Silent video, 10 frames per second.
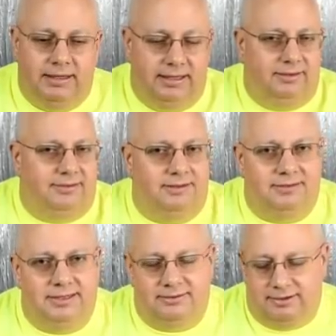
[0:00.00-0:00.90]
Is
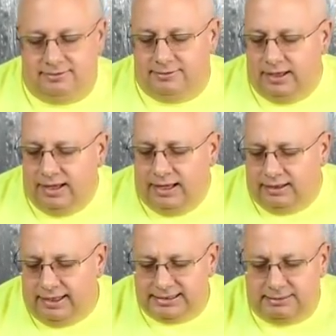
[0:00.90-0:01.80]
doesn't exist.
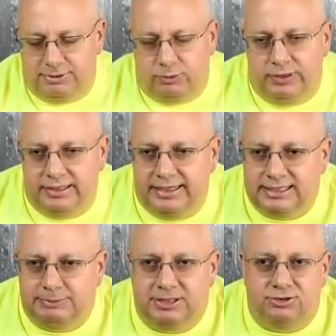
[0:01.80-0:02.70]
Like some of the really
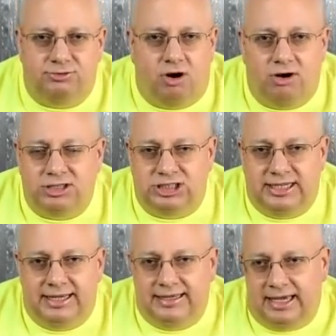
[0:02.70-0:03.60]
expensive
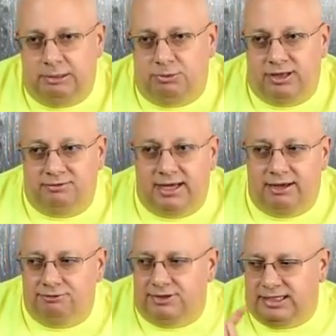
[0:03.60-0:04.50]
RG8 cable I've
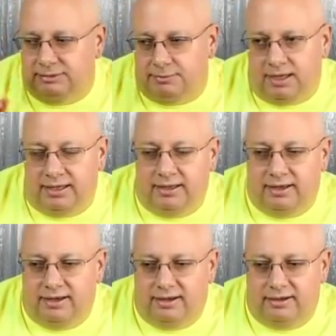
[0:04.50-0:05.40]
got feeding my,
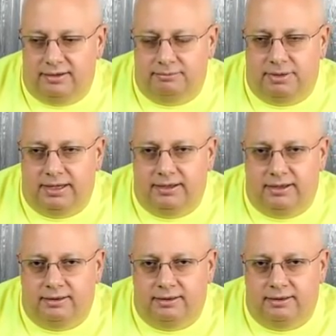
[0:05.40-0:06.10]
uh, my,